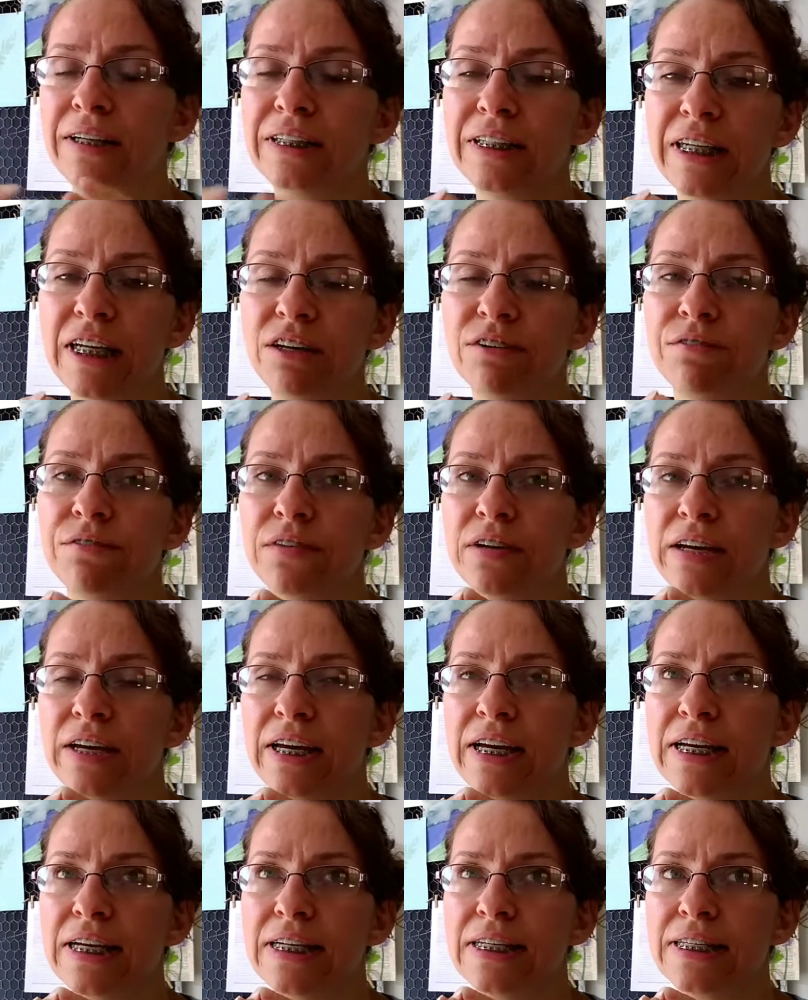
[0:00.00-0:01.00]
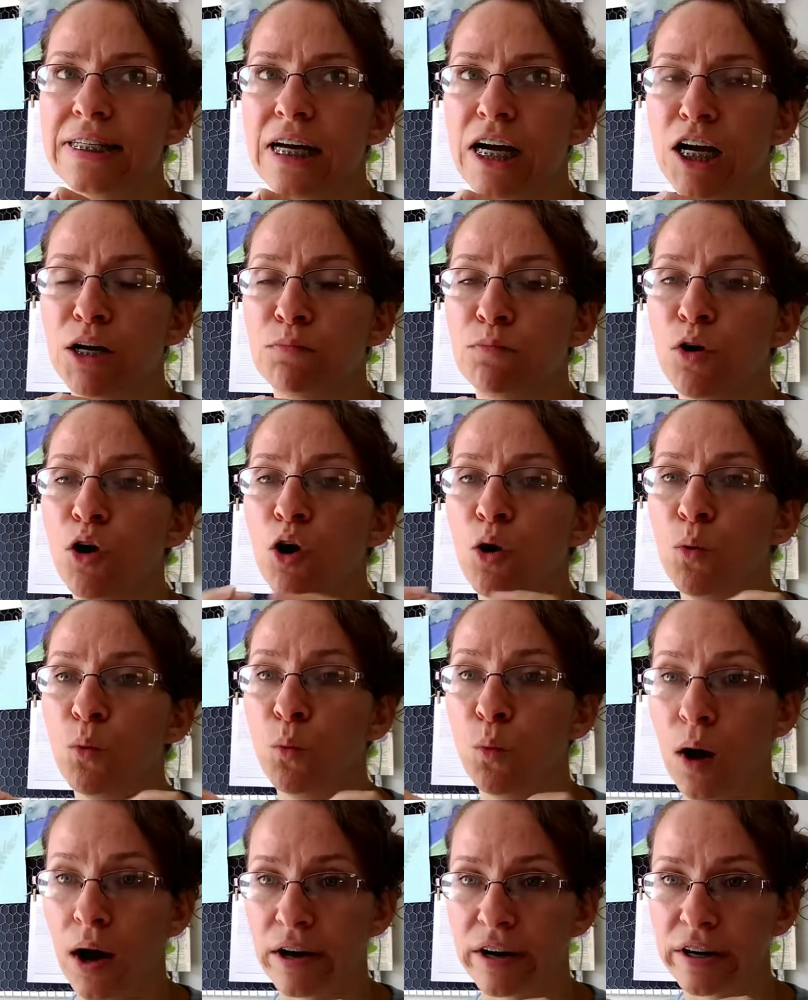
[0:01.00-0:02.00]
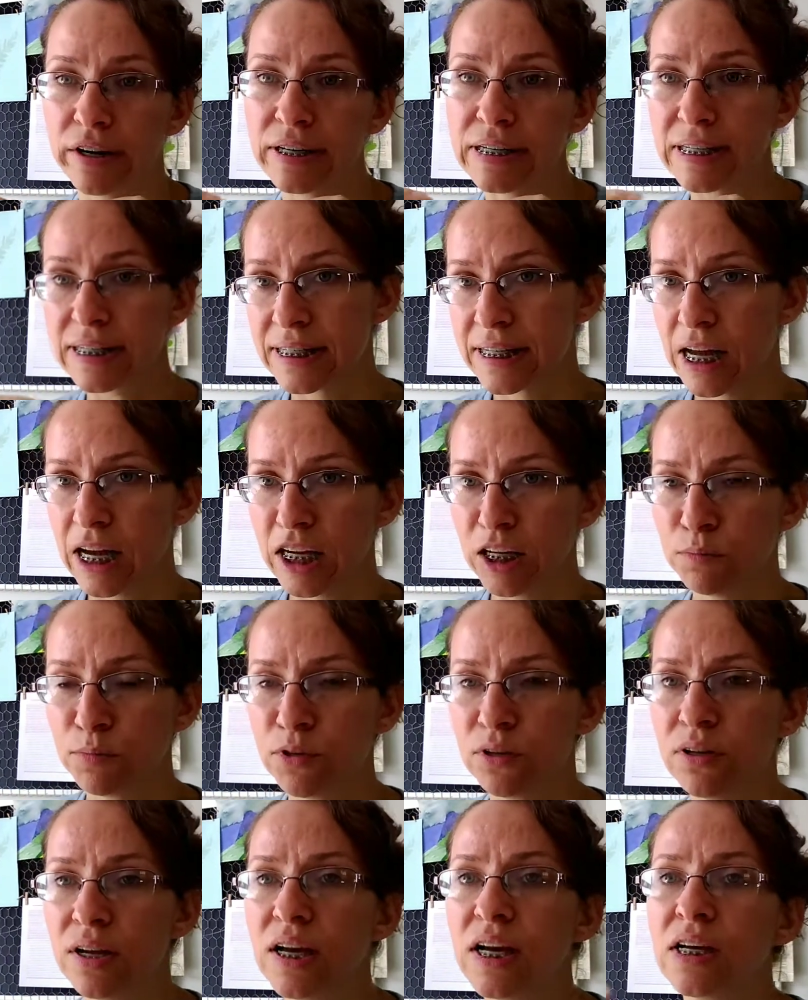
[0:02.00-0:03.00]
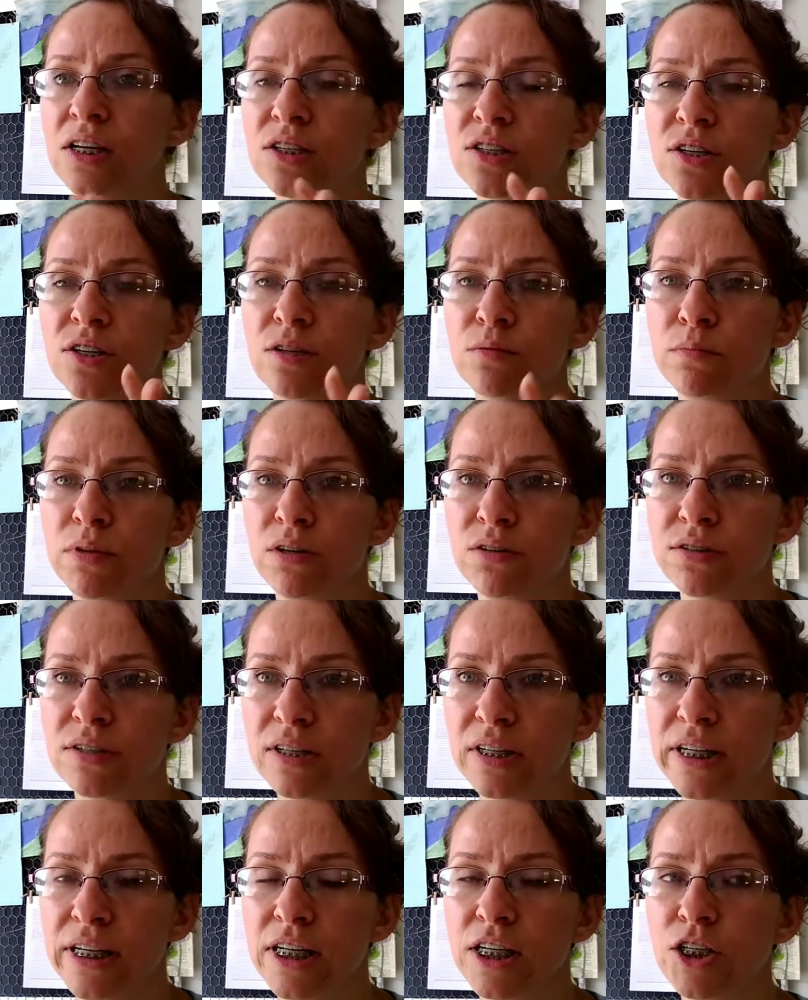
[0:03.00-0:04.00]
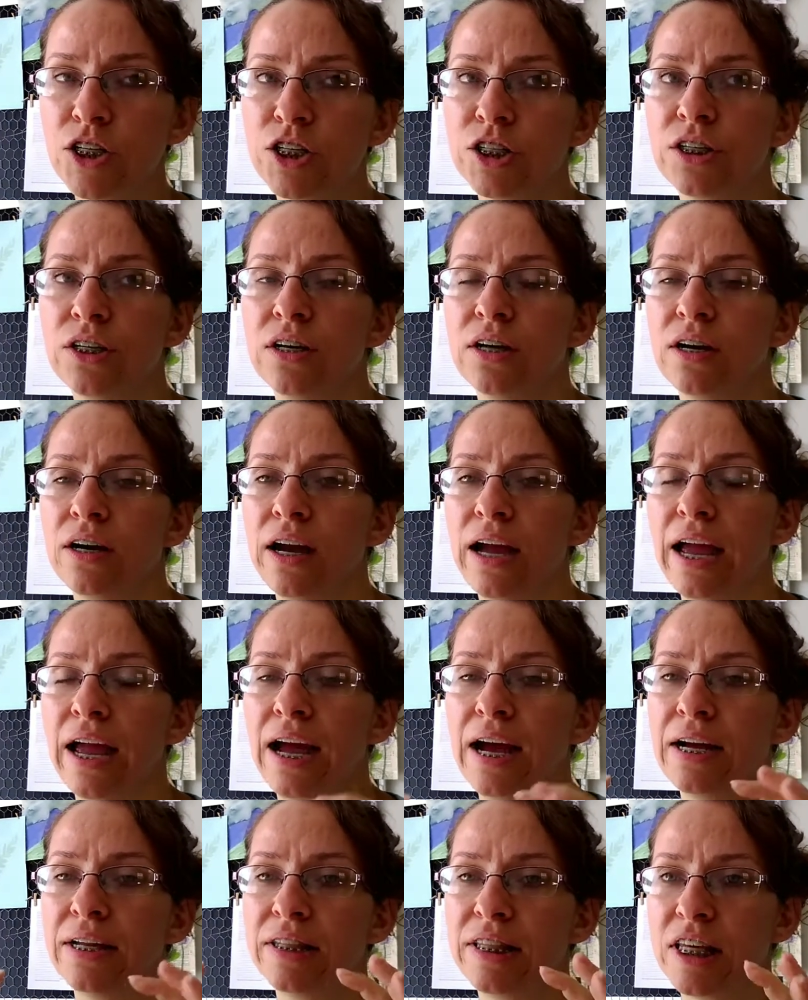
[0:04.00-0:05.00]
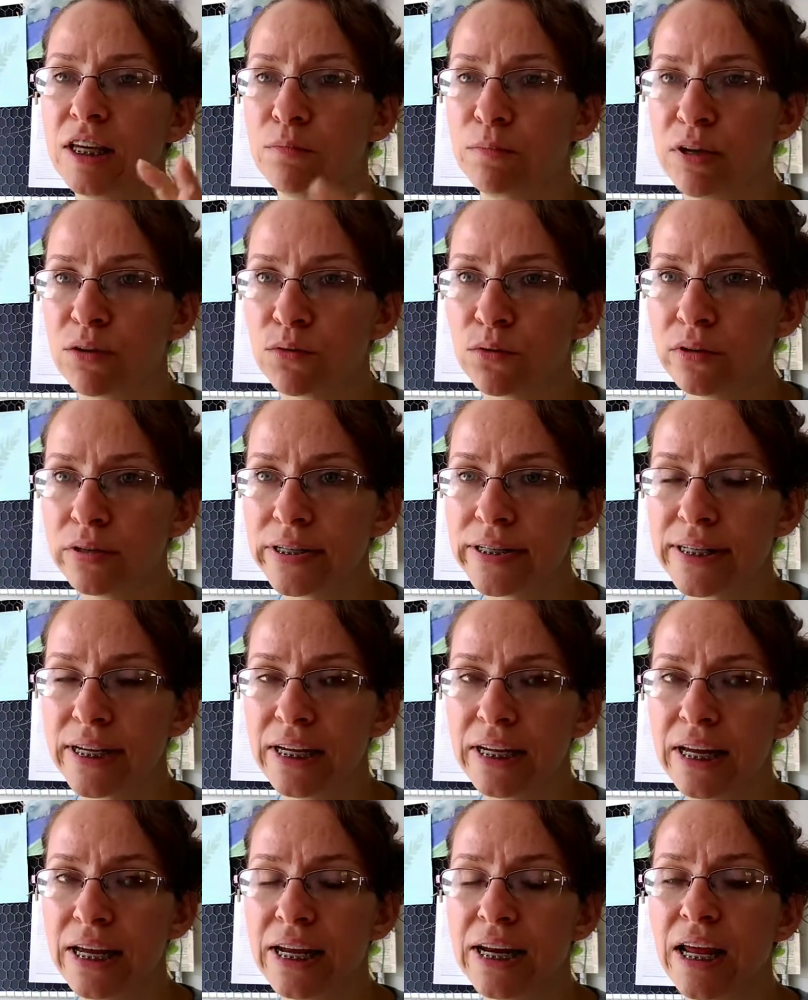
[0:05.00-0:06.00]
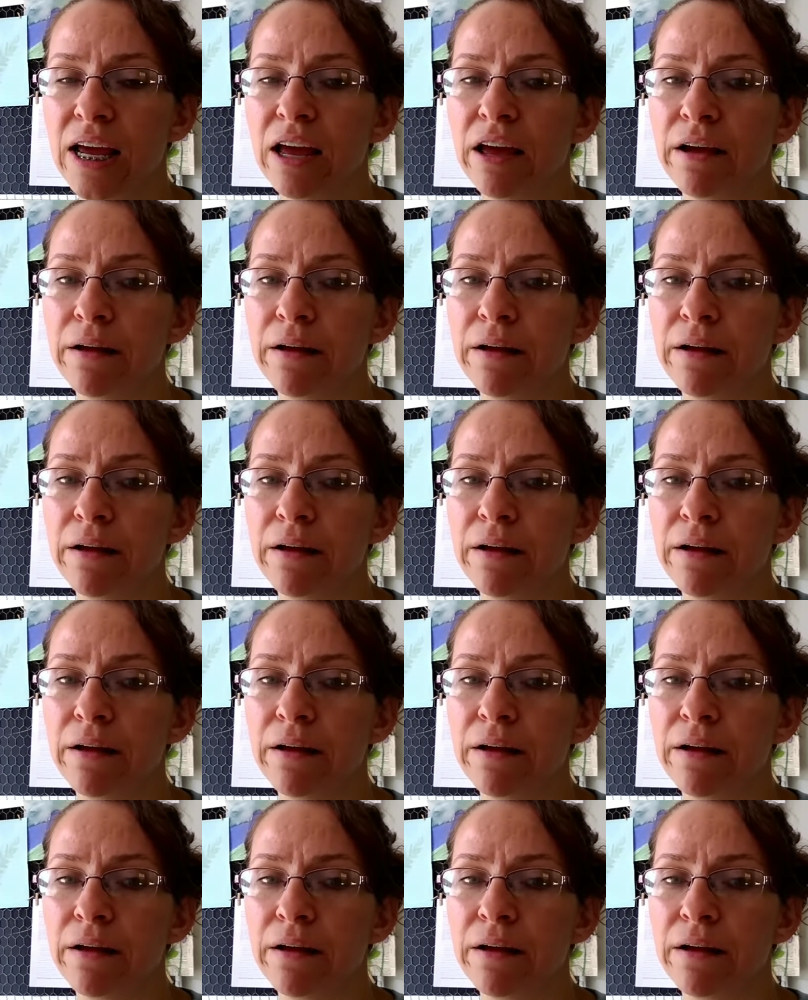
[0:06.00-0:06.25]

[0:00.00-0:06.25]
leaf is water soluble, so the mucilage and the minerals in it,